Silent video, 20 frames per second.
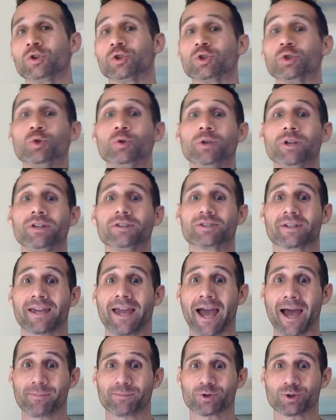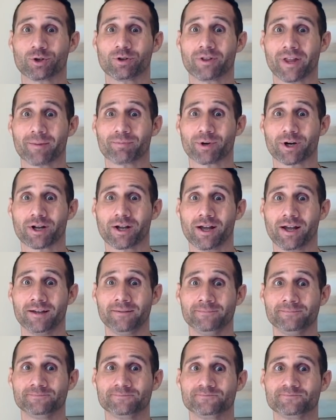you need to capture a leprechaun